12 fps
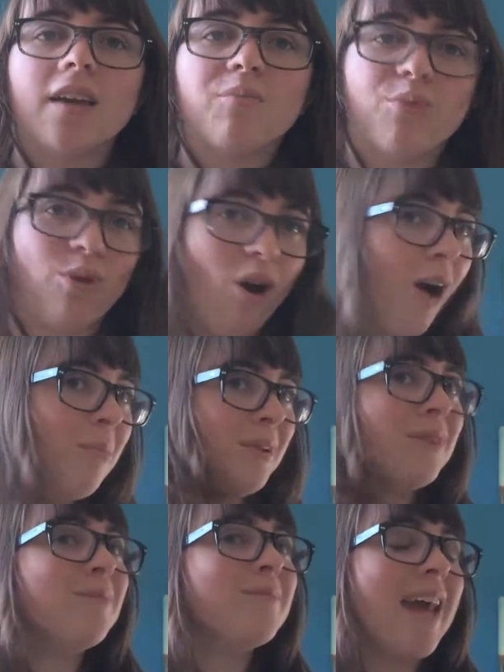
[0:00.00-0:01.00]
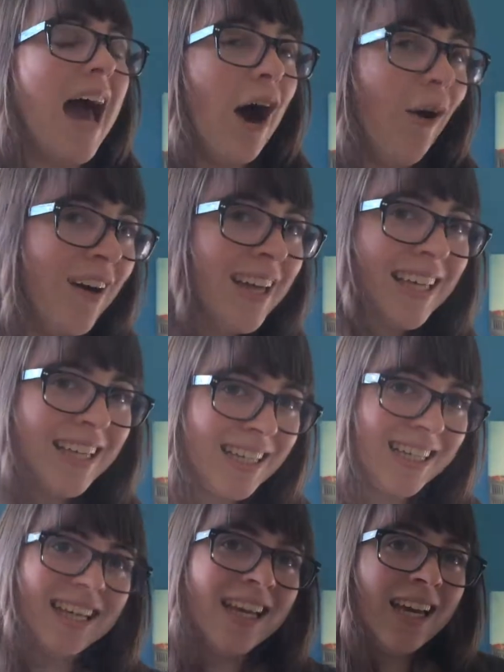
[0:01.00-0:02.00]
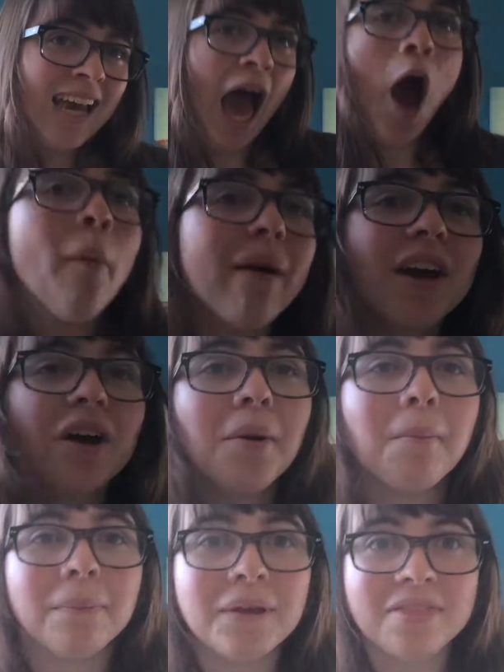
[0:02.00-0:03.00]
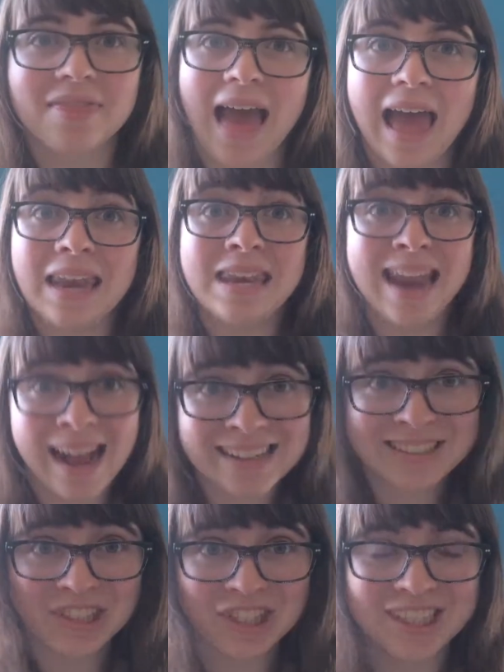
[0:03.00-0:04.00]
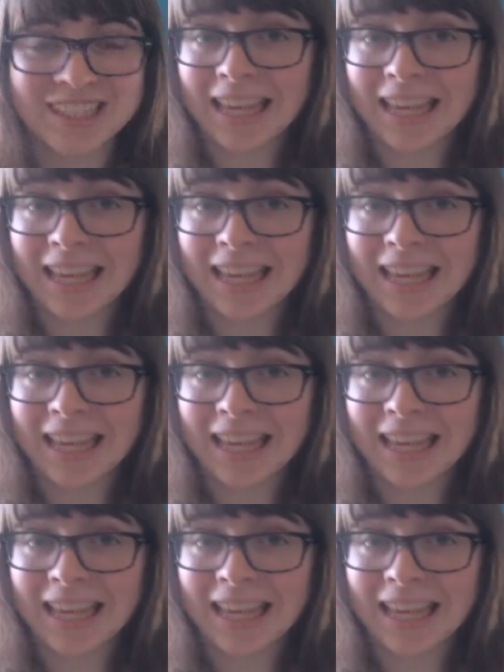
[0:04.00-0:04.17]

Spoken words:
Problem now, how am I gonna beat that next year?